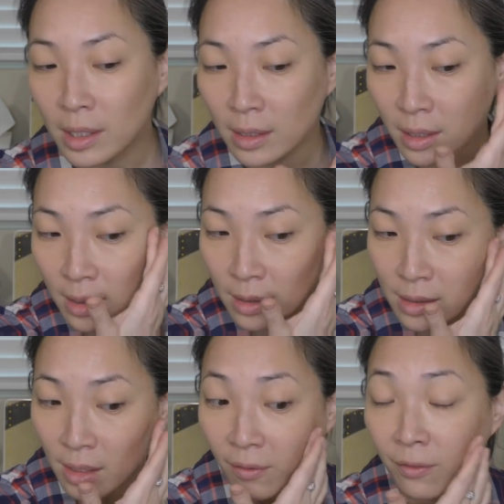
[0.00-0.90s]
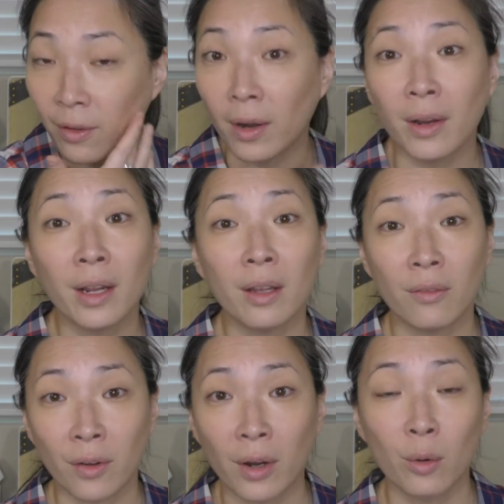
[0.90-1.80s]
It is a very,
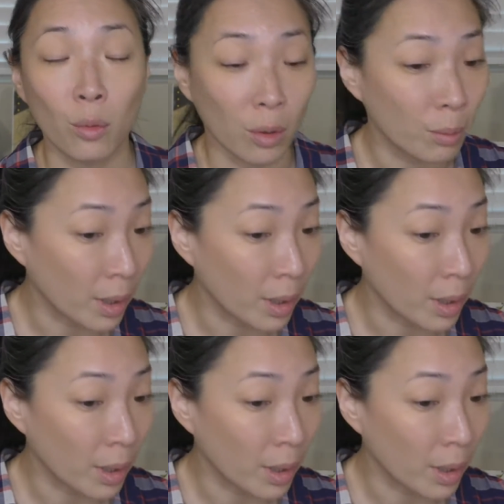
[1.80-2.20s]
very warm